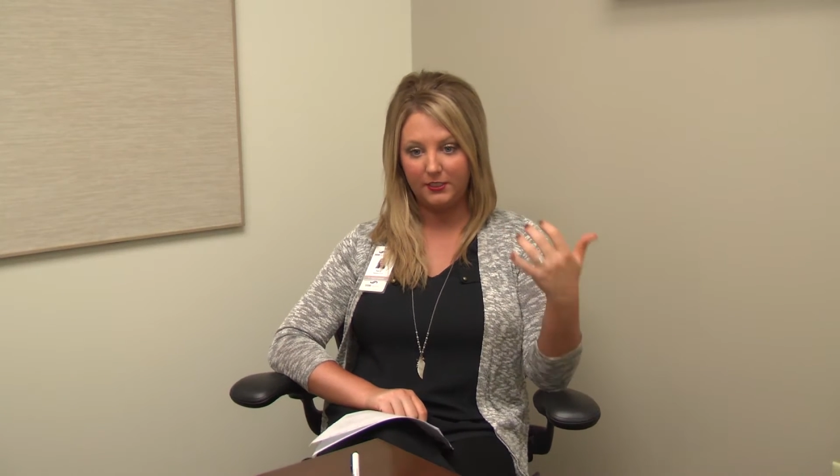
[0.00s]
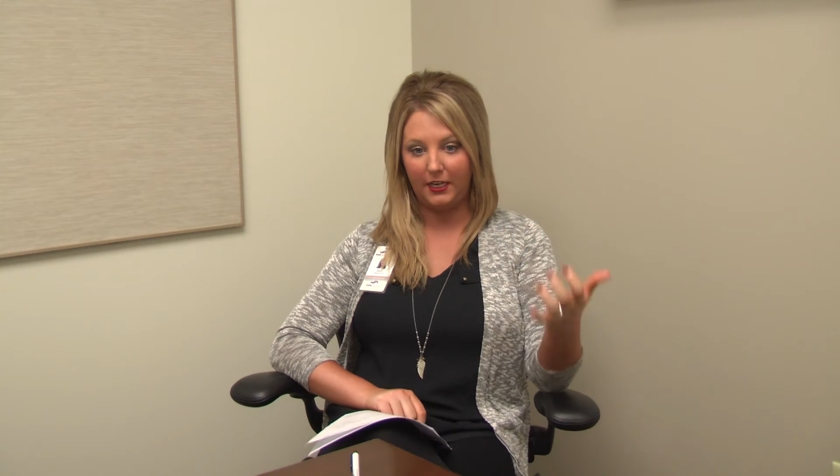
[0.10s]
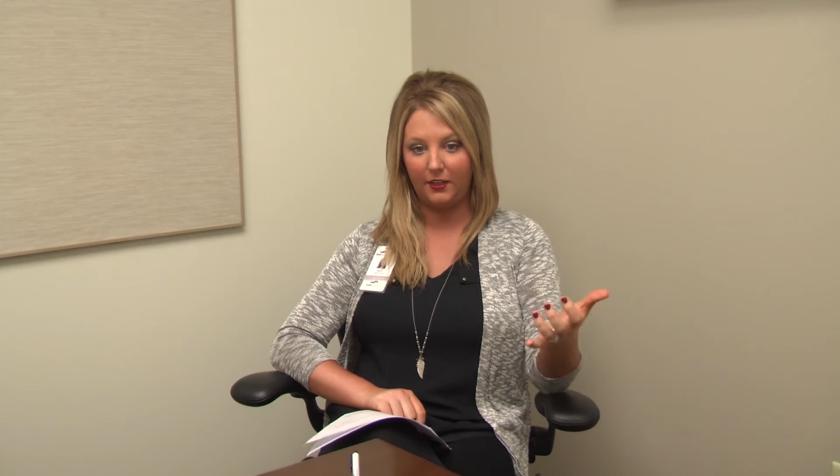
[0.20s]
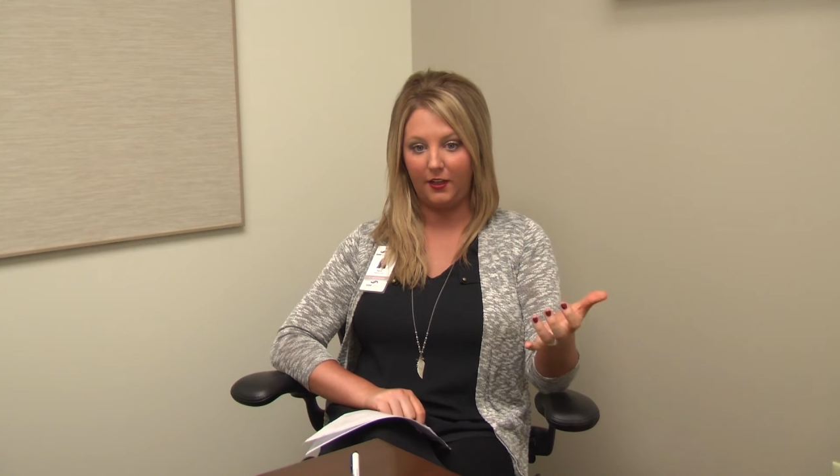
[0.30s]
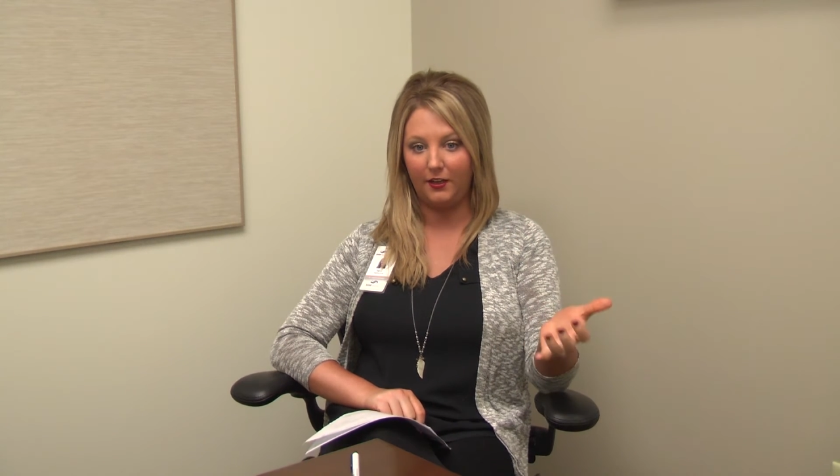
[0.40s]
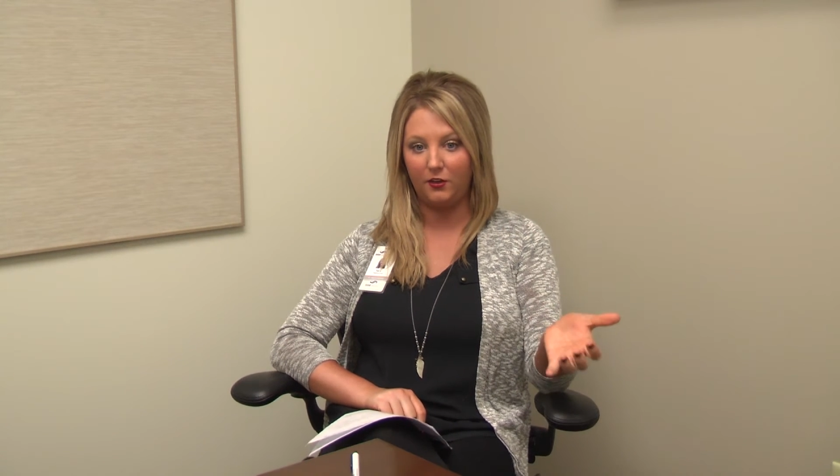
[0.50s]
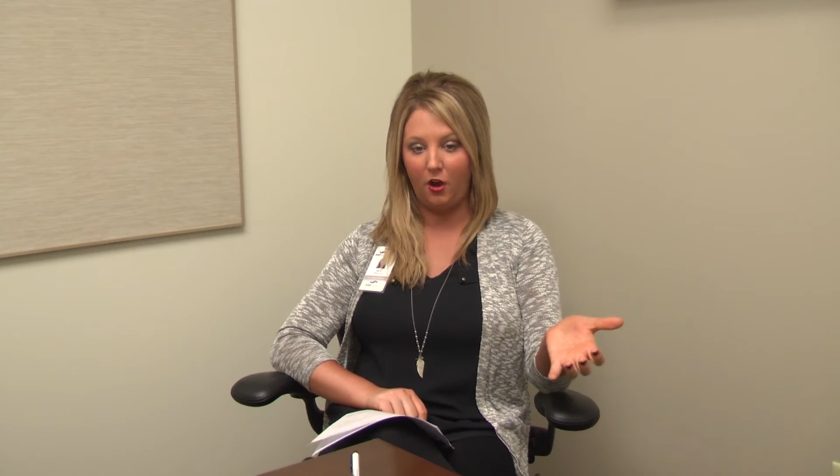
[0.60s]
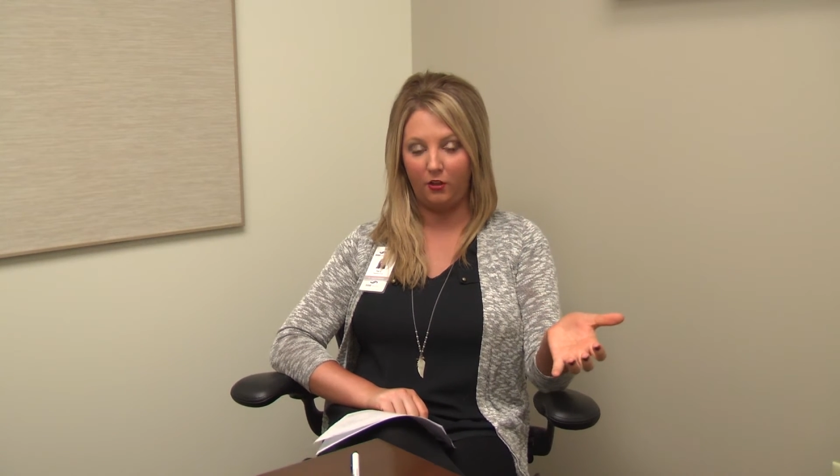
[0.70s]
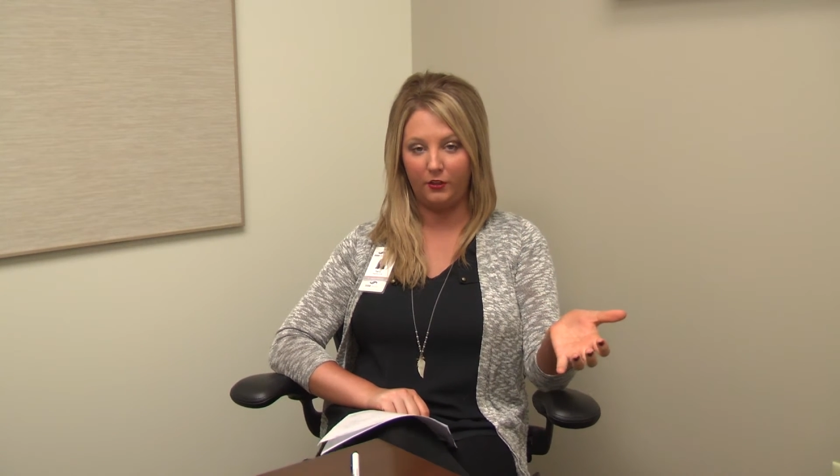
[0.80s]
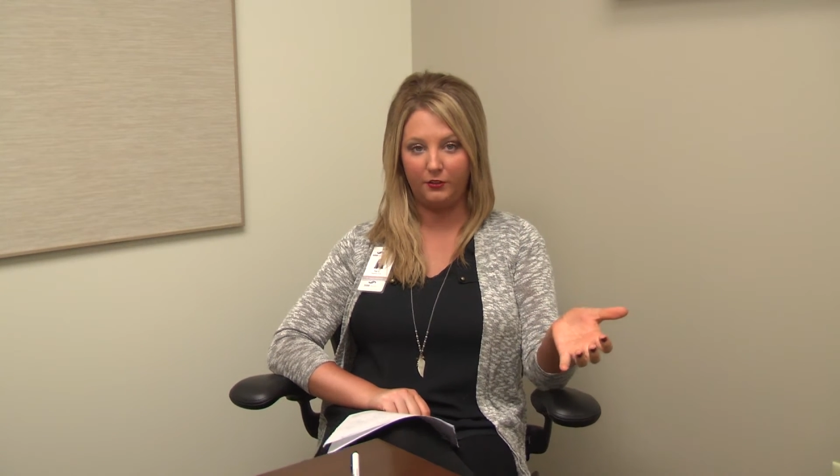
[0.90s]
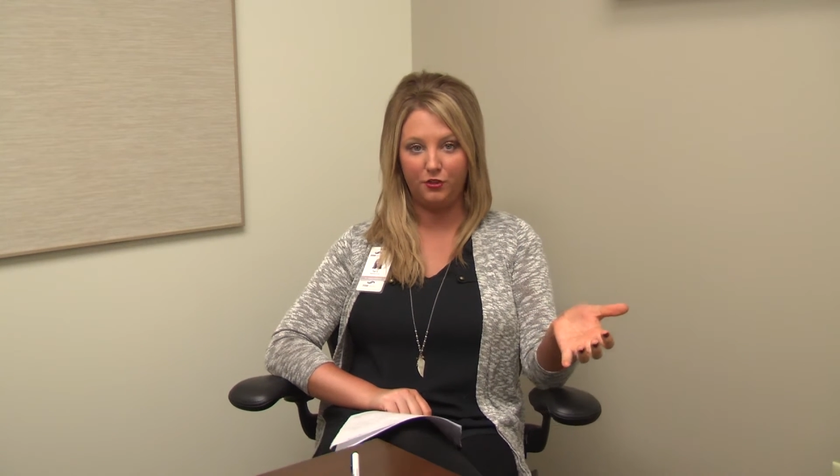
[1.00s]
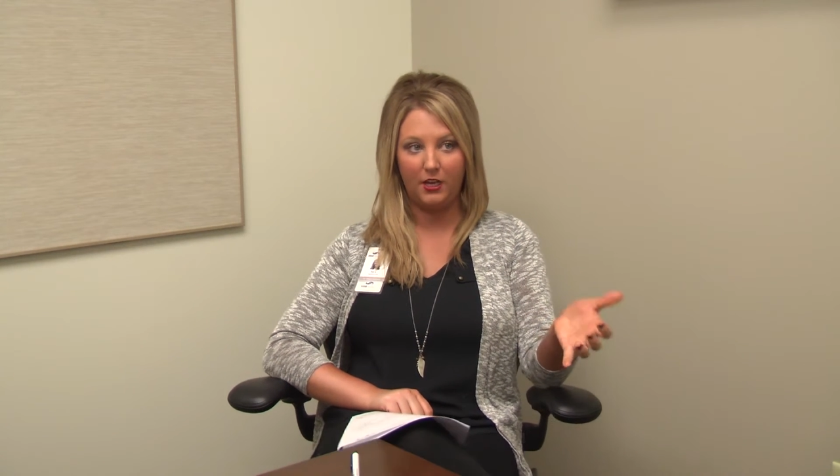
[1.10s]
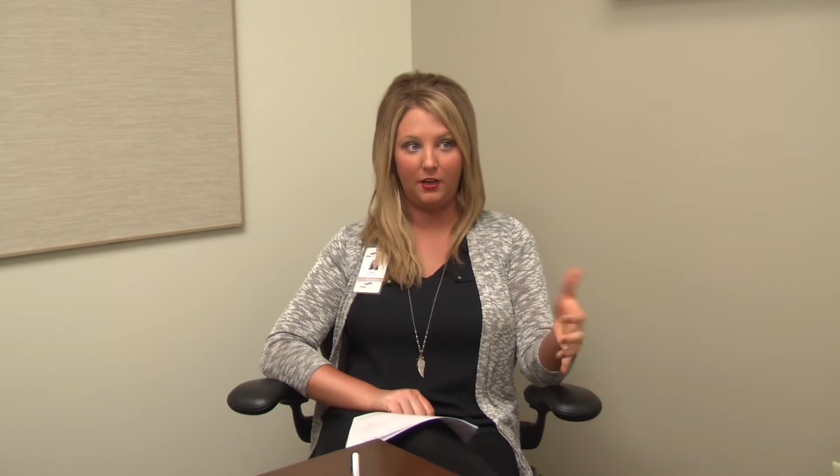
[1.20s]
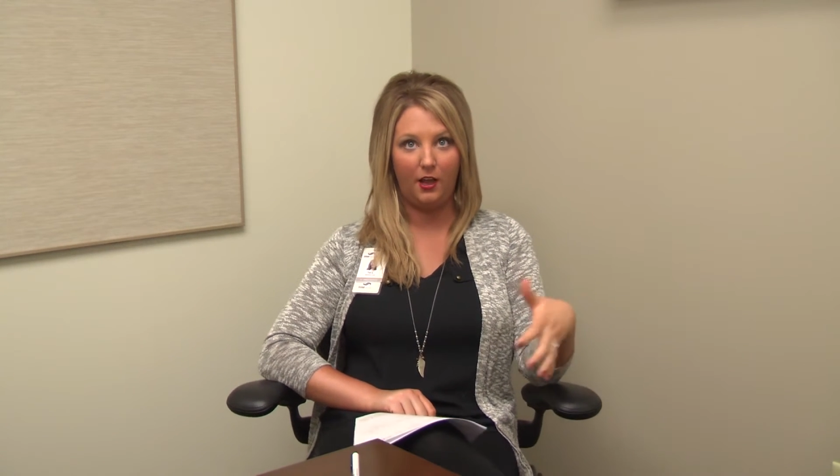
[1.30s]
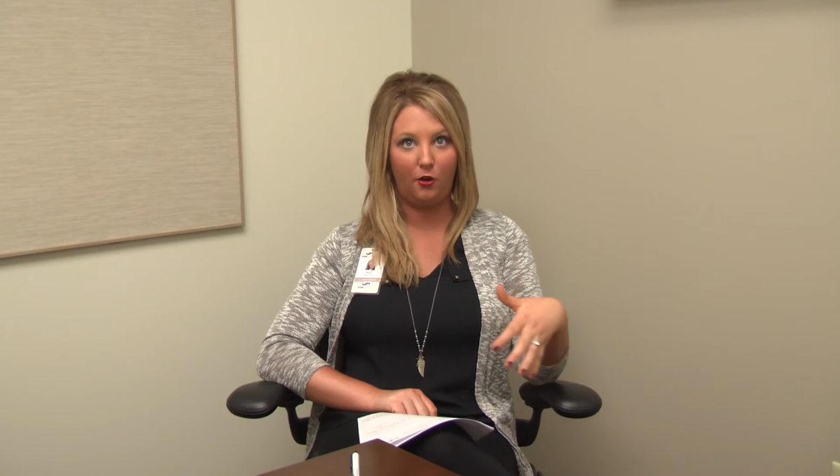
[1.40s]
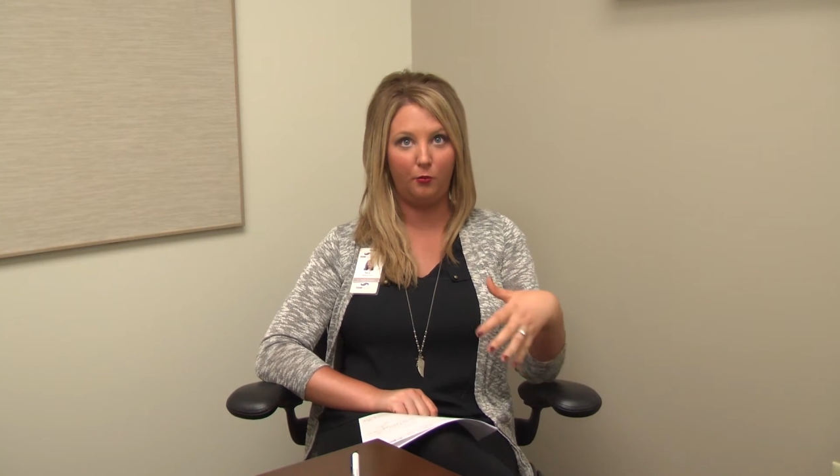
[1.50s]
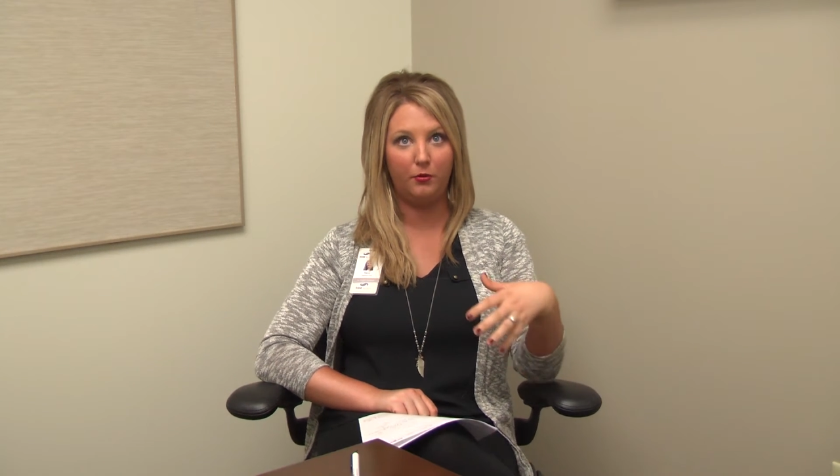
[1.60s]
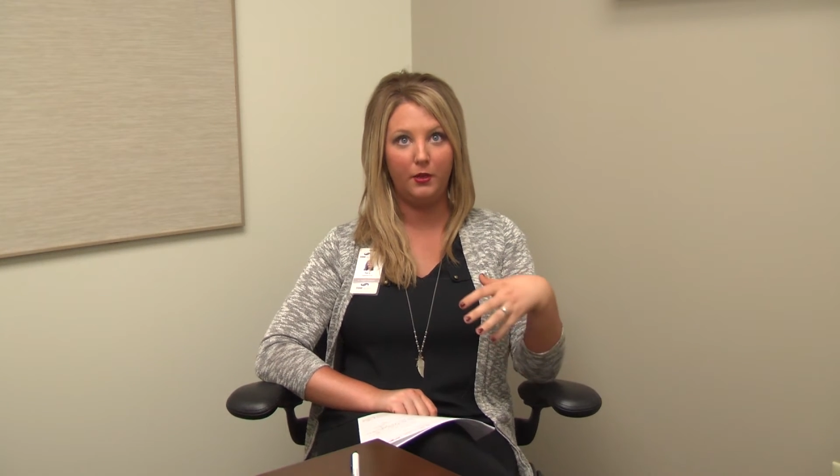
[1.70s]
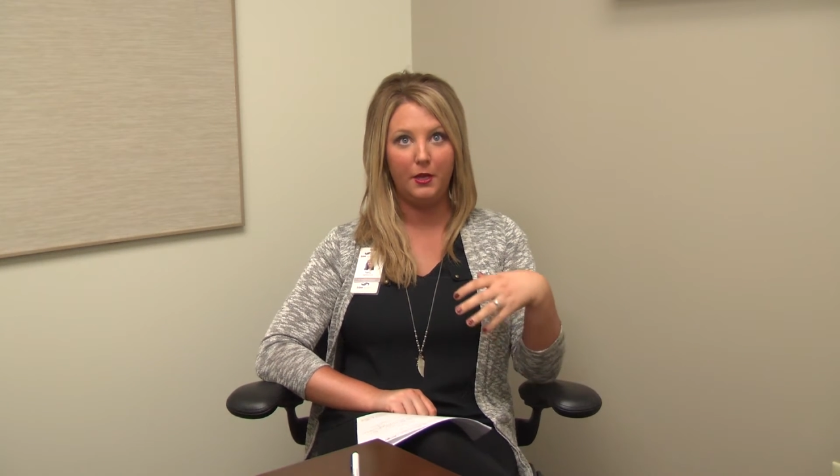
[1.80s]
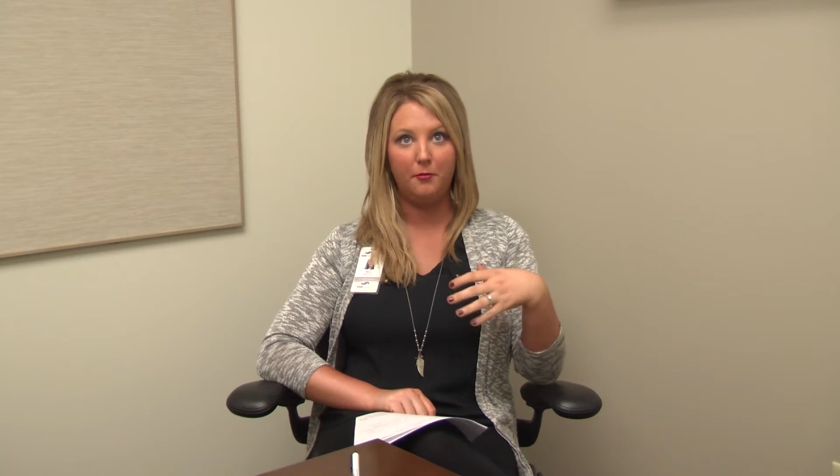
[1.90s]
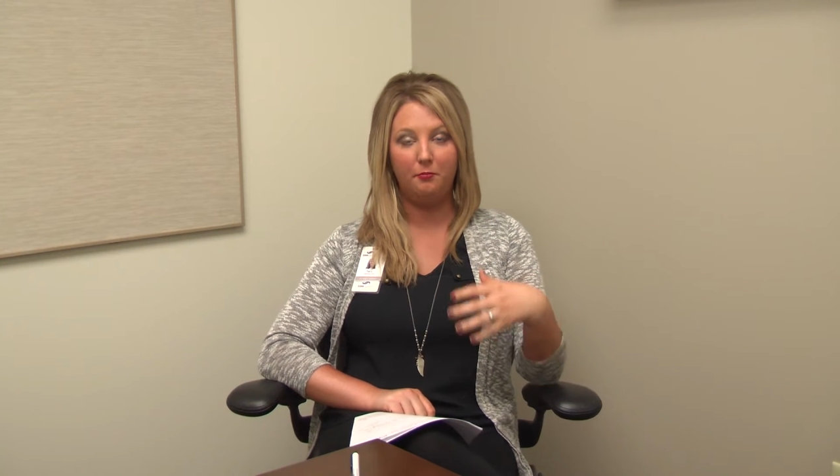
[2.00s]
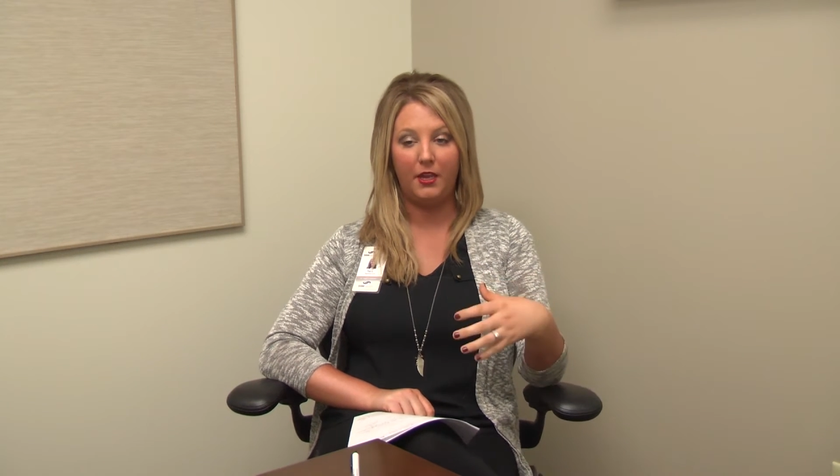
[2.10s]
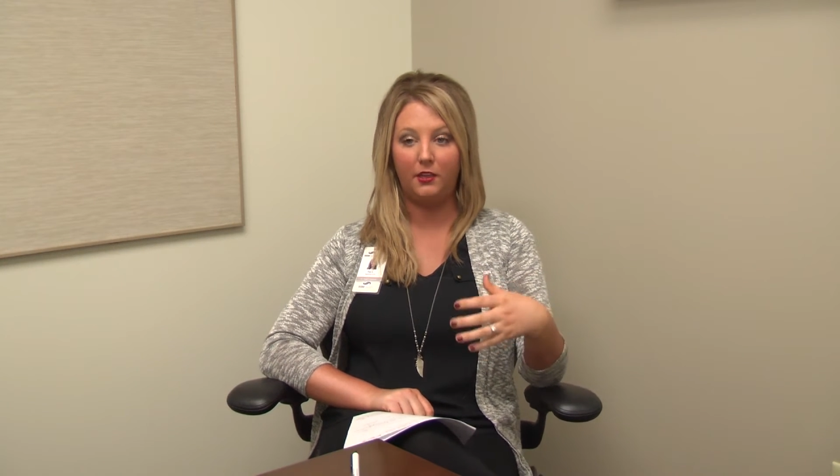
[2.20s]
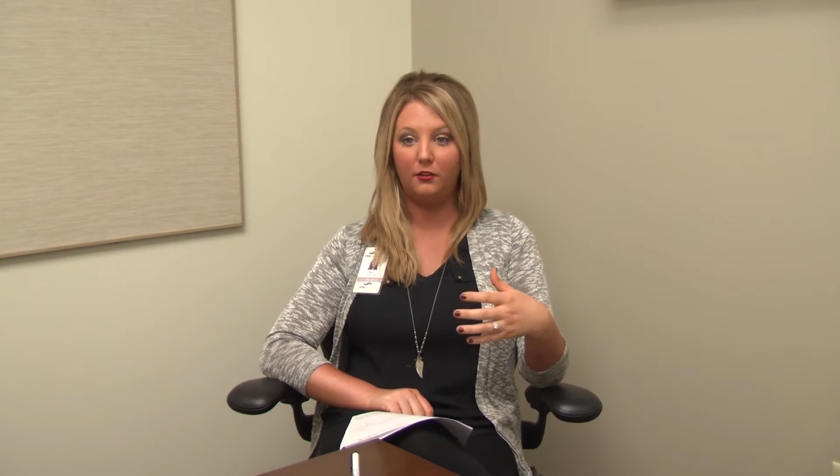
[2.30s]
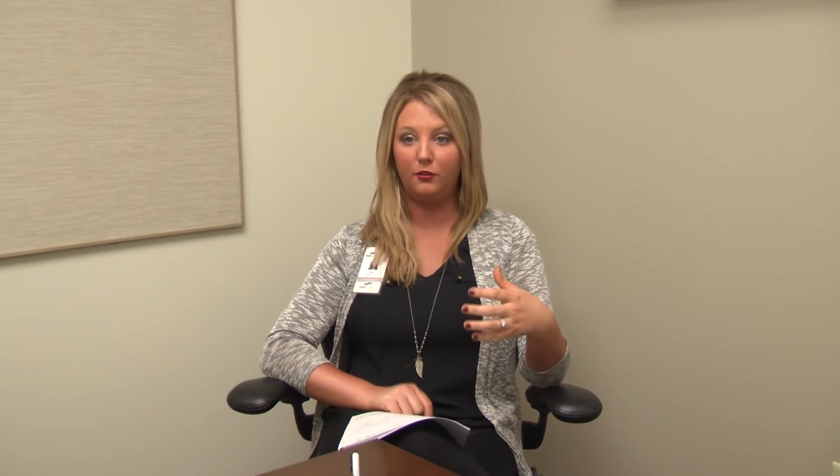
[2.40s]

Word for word: take that knowledge and help make